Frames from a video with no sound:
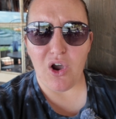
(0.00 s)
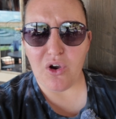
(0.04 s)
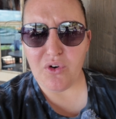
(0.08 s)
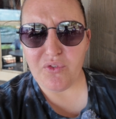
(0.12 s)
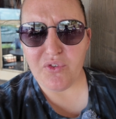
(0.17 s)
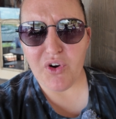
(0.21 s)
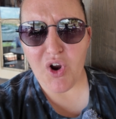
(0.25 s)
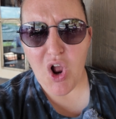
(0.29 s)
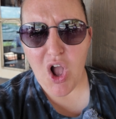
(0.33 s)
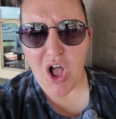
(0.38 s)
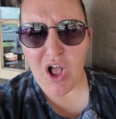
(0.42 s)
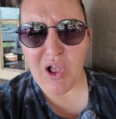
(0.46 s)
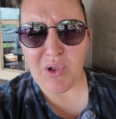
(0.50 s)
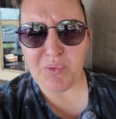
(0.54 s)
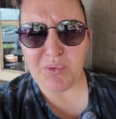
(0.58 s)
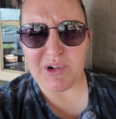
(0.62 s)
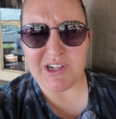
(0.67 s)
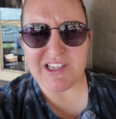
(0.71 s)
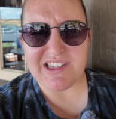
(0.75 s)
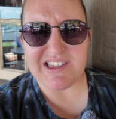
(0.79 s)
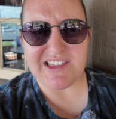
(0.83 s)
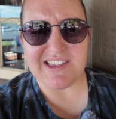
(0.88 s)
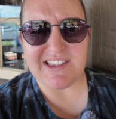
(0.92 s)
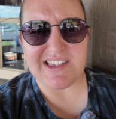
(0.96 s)
Overall,
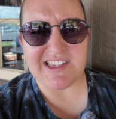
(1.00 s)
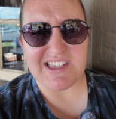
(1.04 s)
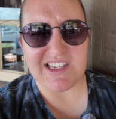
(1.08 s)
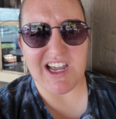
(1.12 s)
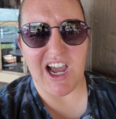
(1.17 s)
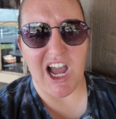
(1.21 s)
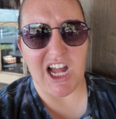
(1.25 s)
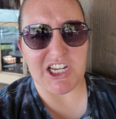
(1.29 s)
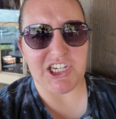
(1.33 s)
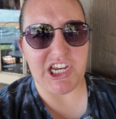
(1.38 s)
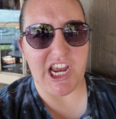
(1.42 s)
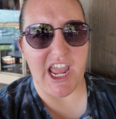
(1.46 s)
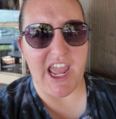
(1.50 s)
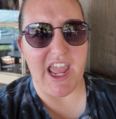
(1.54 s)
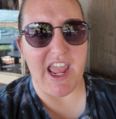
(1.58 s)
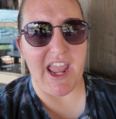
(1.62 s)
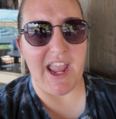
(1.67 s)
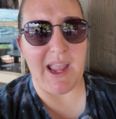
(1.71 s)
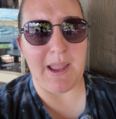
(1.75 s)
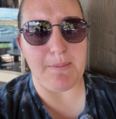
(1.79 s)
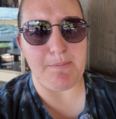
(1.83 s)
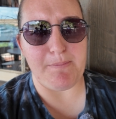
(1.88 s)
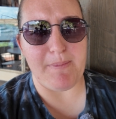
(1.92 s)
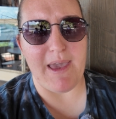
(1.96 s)
was the Scotch
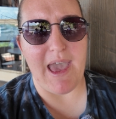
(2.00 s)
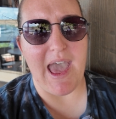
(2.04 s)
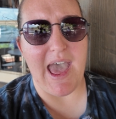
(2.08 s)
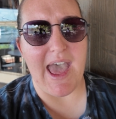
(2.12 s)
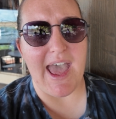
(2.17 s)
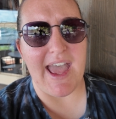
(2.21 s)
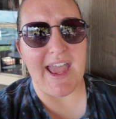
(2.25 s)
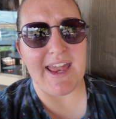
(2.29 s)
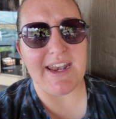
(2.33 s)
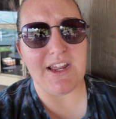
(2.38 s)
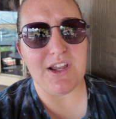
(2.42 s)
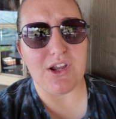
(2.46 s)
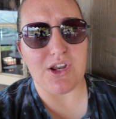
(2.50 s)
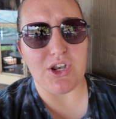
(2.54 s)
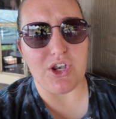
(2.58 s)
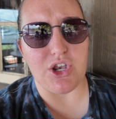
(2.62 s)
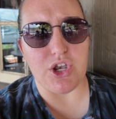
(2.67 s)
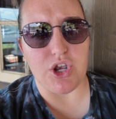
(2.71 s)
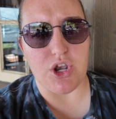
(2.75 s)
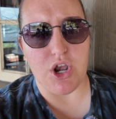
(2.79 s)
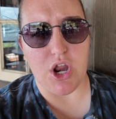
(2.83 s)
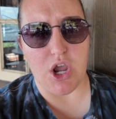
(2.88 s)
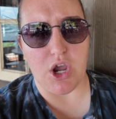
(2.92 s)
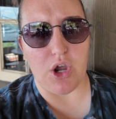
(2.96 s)
egg bad?
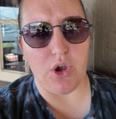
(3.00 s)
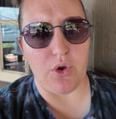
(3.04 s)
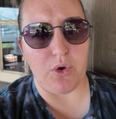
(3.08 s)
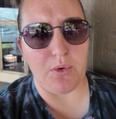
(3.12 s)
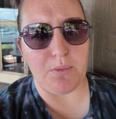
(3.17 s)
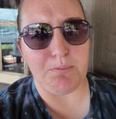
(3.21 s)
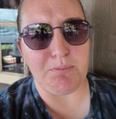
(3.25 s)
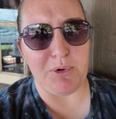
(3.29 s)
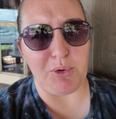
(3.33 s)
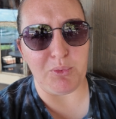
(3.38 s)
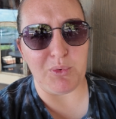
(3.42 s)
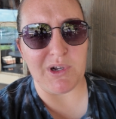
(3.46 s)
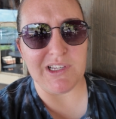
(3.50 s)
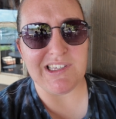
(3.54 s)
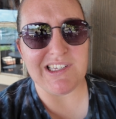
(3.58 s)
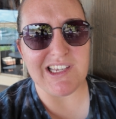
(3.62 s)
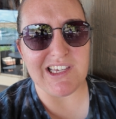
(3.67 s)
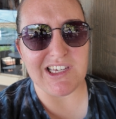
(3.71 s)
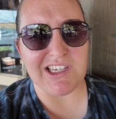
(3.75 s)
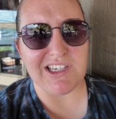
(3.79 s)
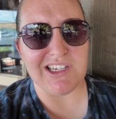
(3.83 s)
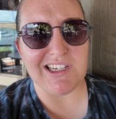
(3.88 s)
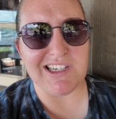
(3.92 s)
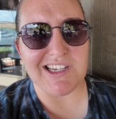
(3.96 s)
No. But was
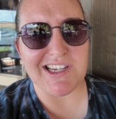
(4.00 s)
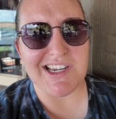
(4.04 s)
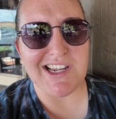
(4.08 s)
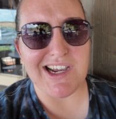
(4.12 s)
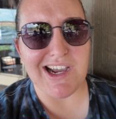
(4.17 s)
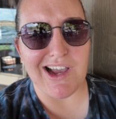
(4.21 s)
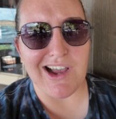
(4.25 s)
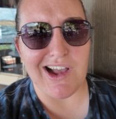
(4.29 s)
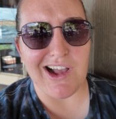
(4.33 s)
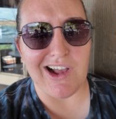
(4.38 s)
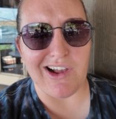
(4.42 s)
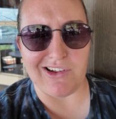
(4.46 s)
it good?